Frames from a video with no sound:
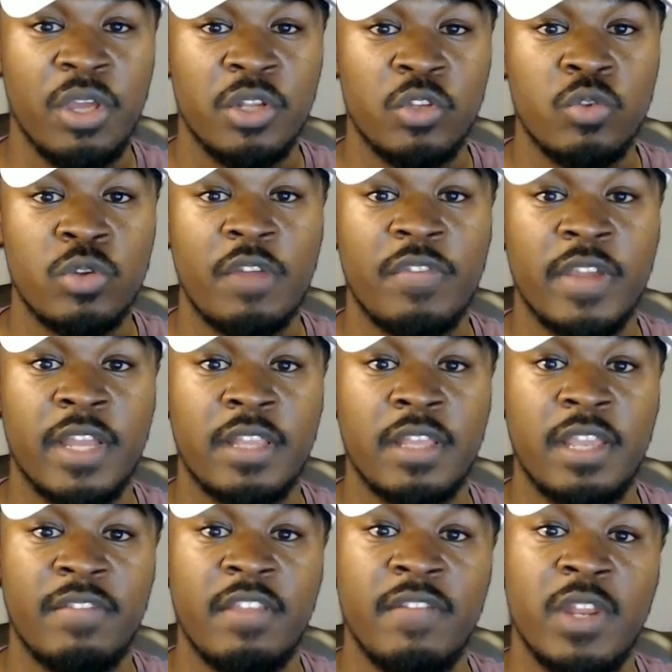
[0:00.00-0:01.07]
Do not forget to
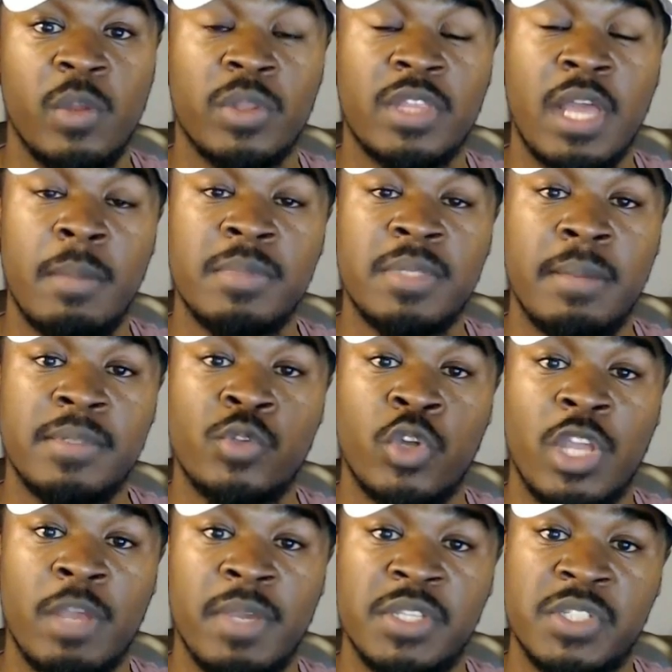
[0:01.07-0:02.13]
give the video a thumbs up so it
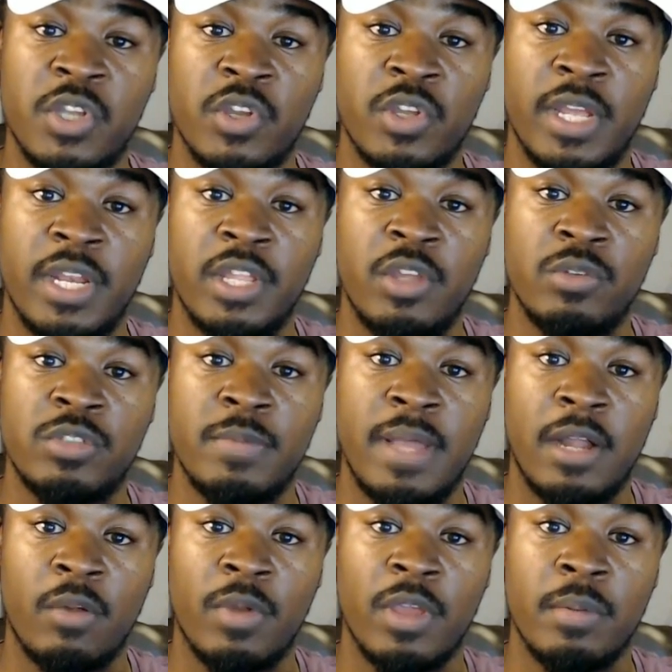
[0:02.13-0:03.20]
can be circulating the YouTube
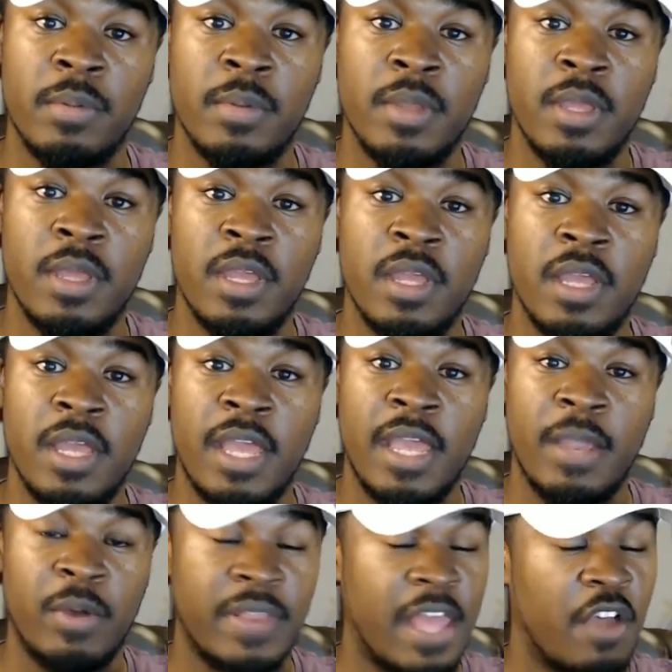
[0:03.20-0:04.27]
algorithm. And
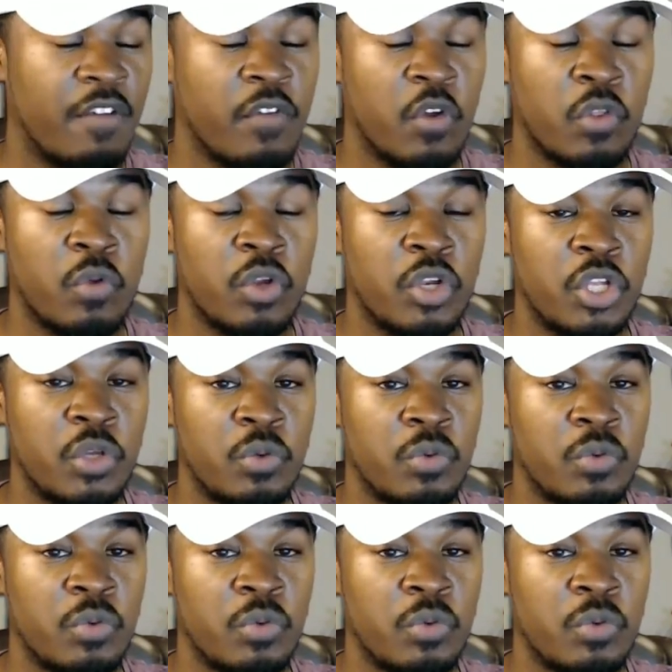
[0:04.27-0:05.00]
without further ado,